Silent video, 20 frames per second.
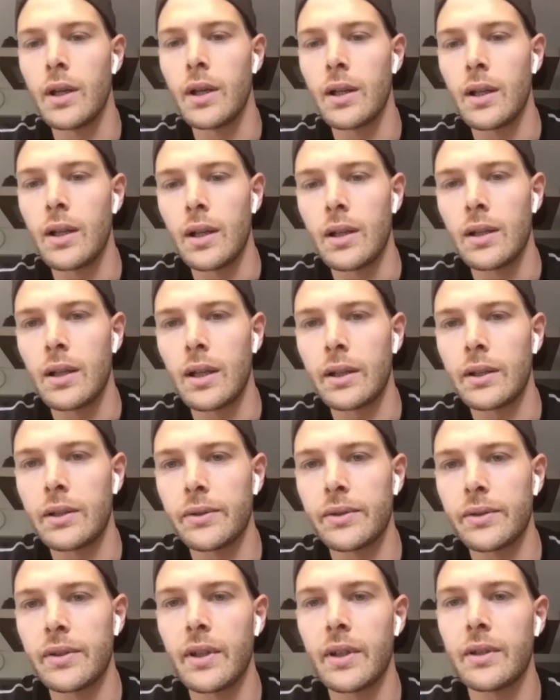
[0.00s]
like you
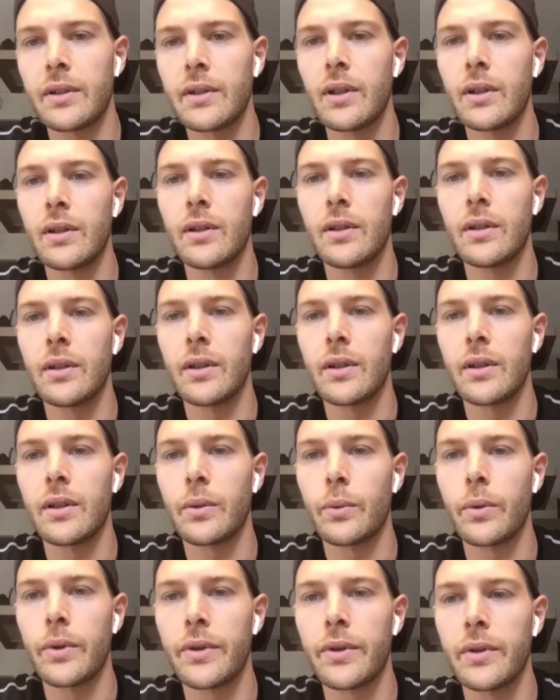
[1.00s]
said, uh,
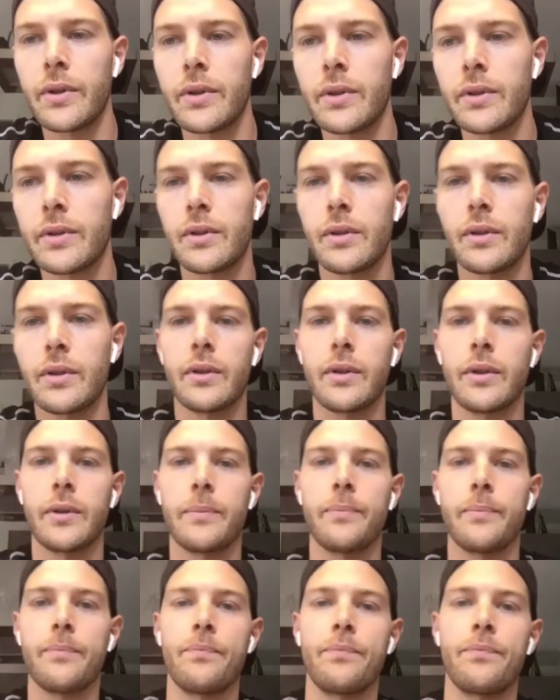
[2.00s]
with
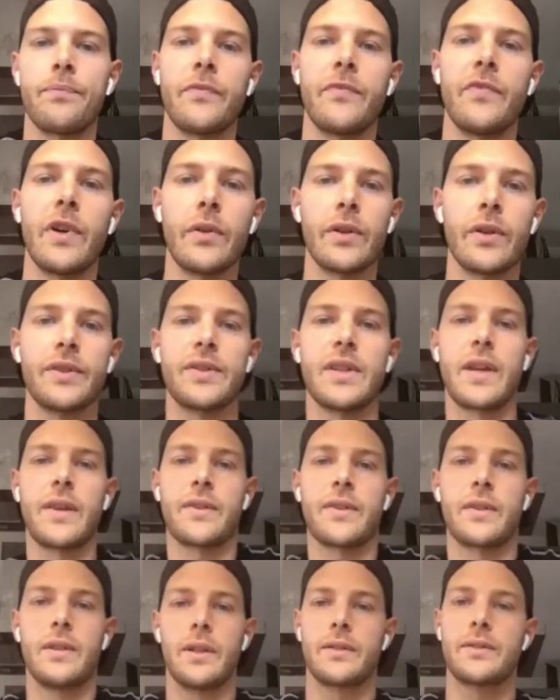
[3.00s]
um, various
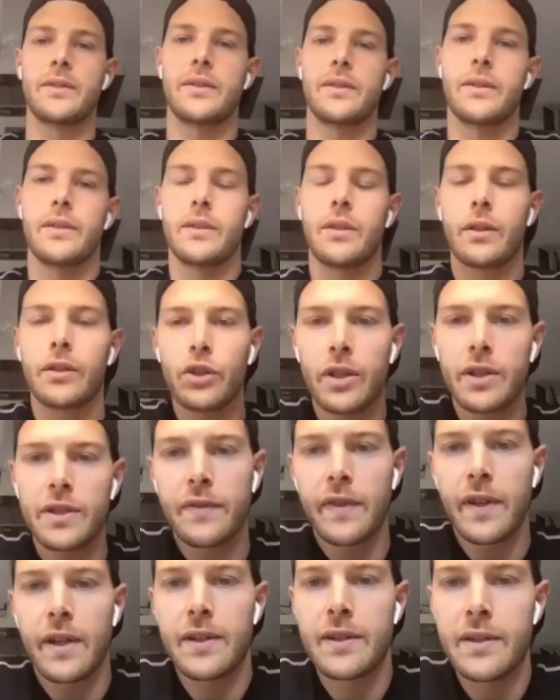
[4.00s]
athletes, not just
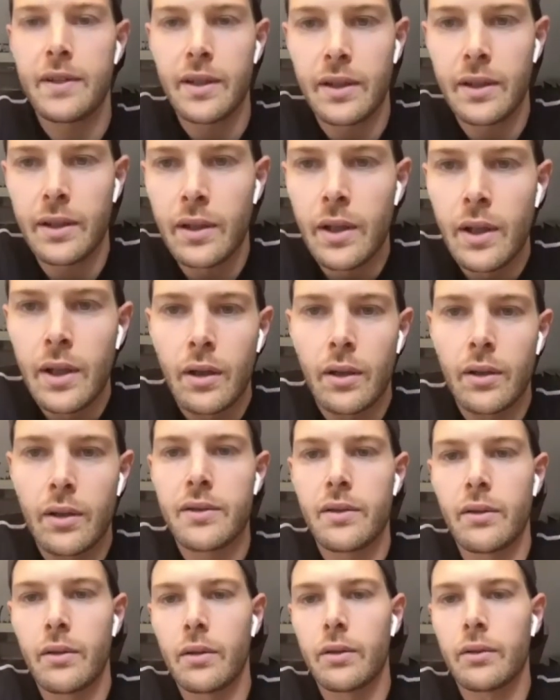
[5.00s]
fencing,
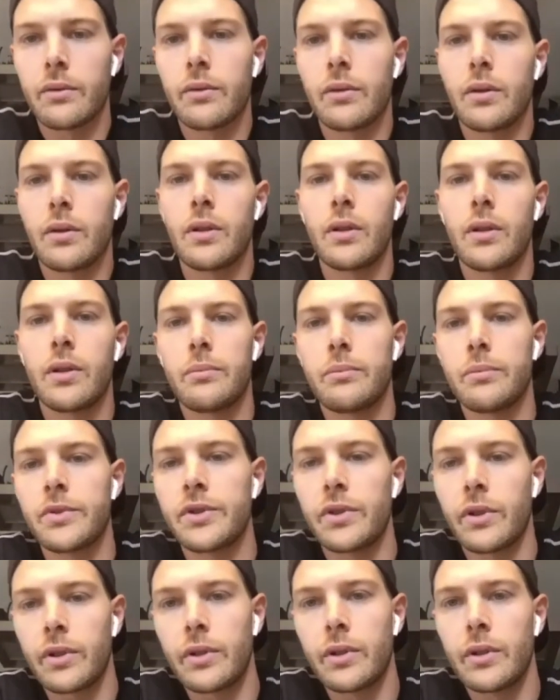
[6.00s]
also um,
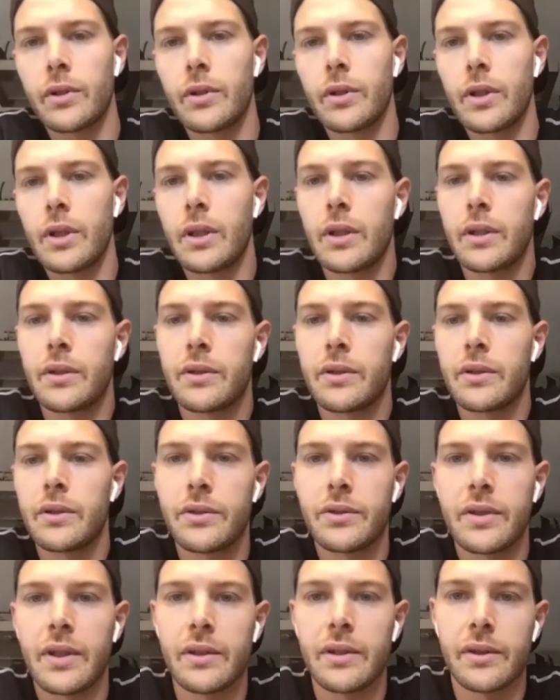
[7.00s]
soccer and
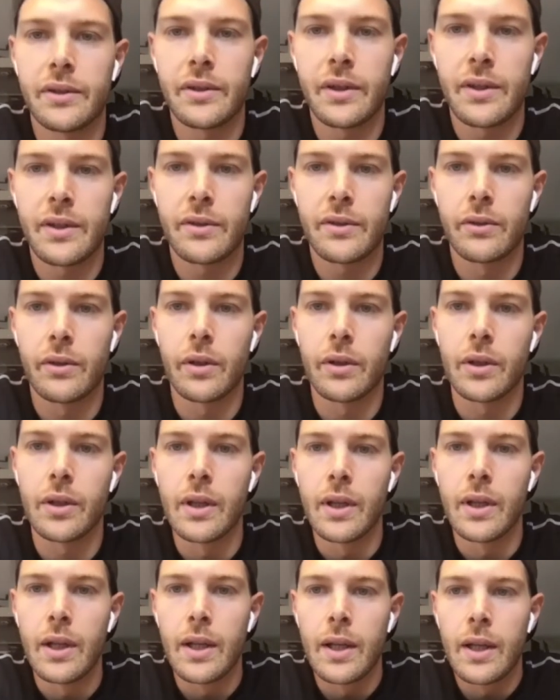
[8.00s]
tennis and so on.
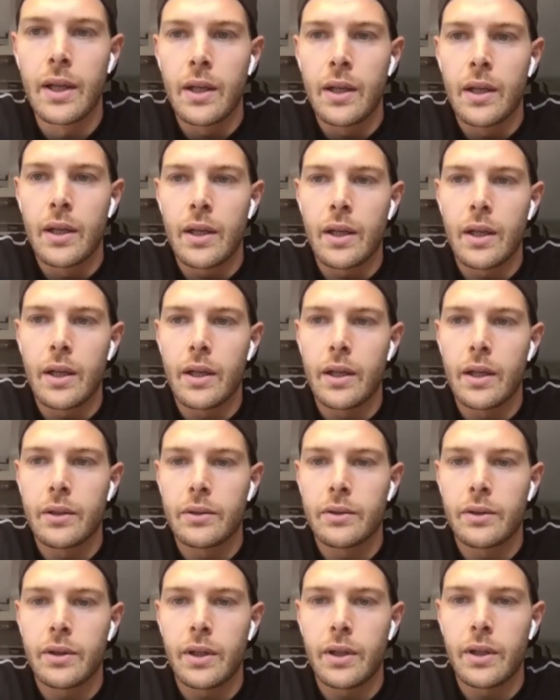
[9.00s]
And
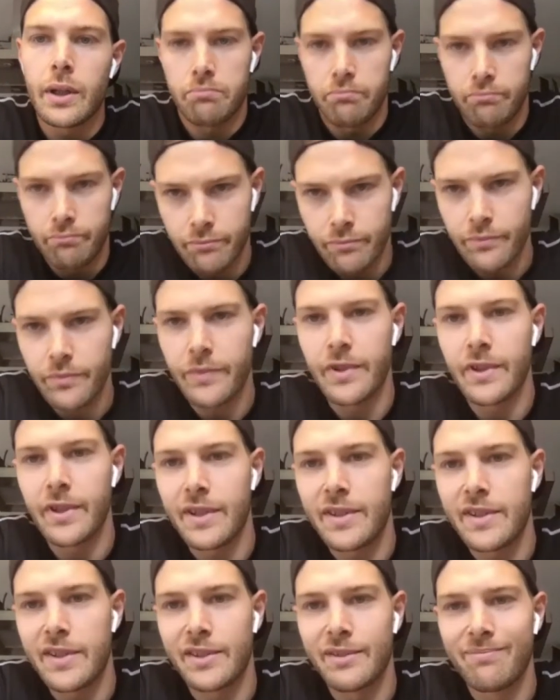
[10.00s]
yeah, that's
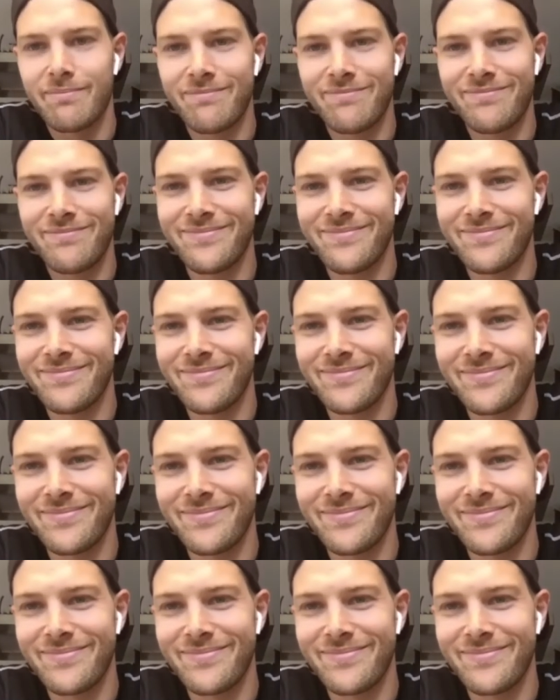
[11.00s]
it. All right.